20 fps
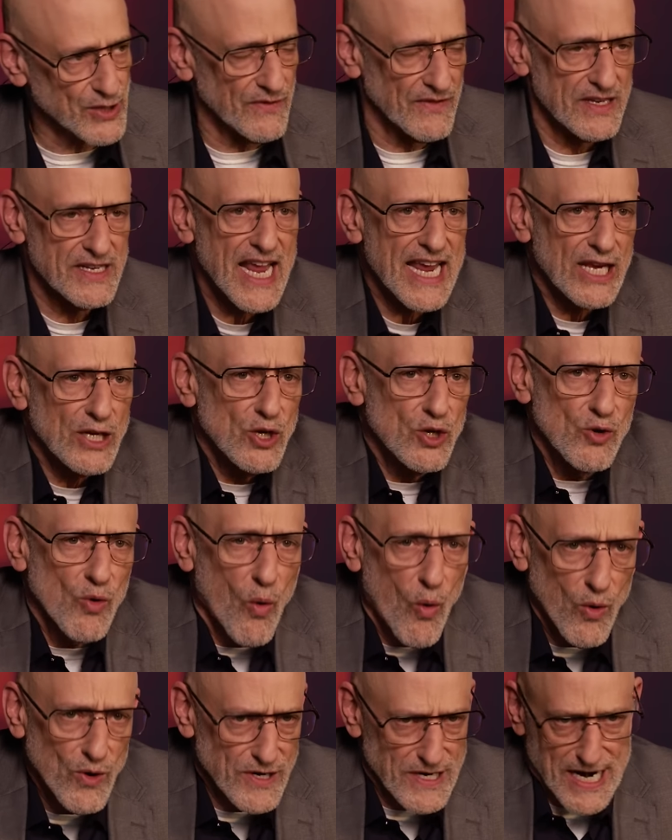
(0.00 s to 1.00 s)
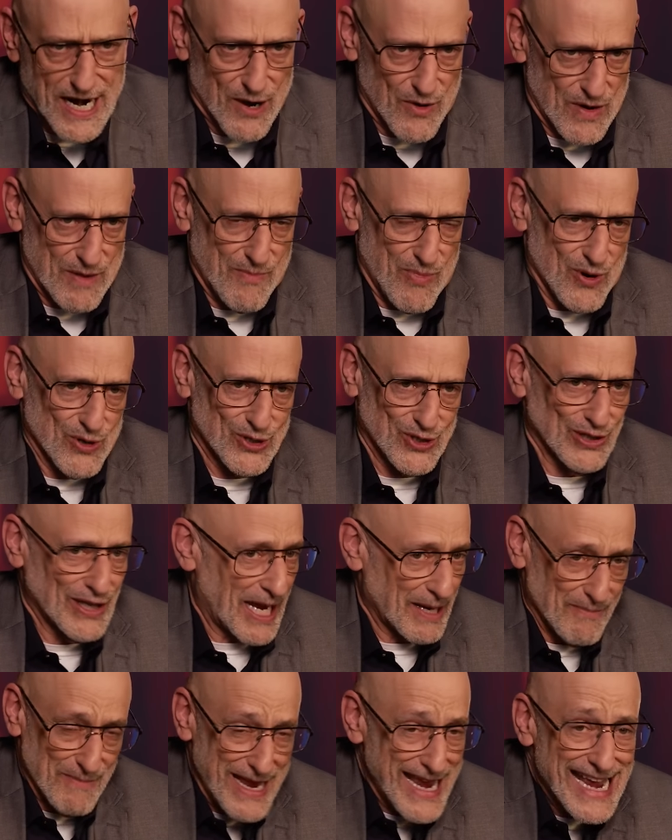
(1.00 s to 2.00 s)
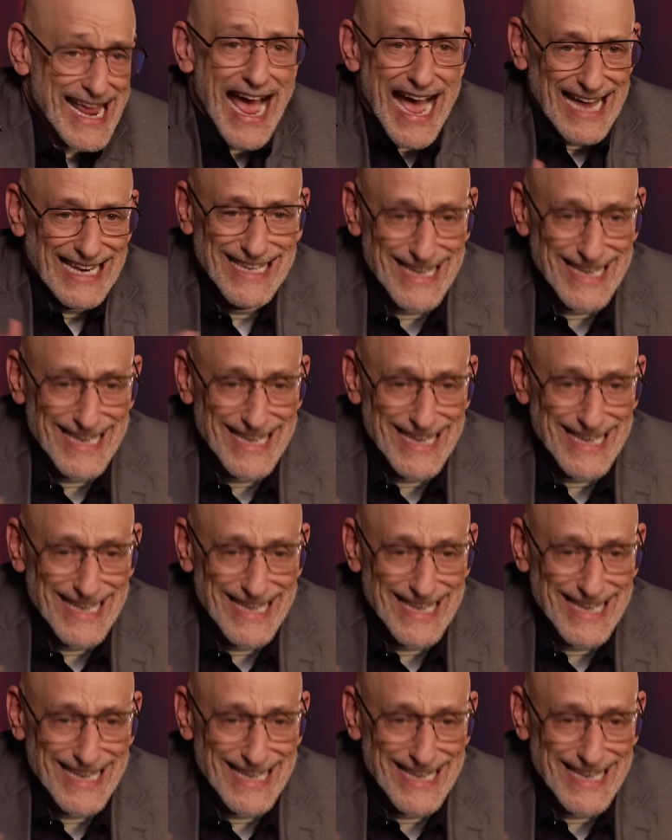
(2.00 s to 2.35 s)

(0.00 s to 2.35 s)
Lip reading: So they've taken an ordinary person like me,